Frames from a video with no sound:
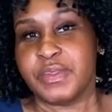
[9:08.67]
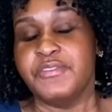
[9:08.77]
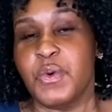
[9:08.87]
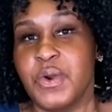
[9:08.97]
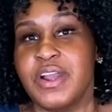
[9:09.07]

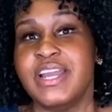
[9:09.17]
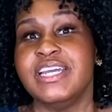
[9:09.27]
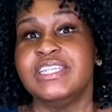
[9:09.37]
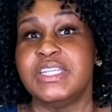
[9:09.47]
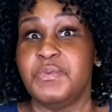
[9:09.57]
for
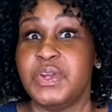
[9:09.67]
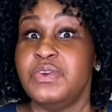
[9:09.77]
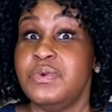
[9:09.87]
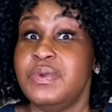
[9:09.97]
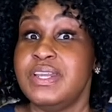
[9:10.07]
is someone
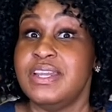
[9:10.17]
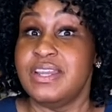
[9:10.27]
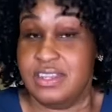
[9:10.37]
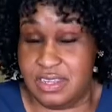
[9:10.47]
who uh,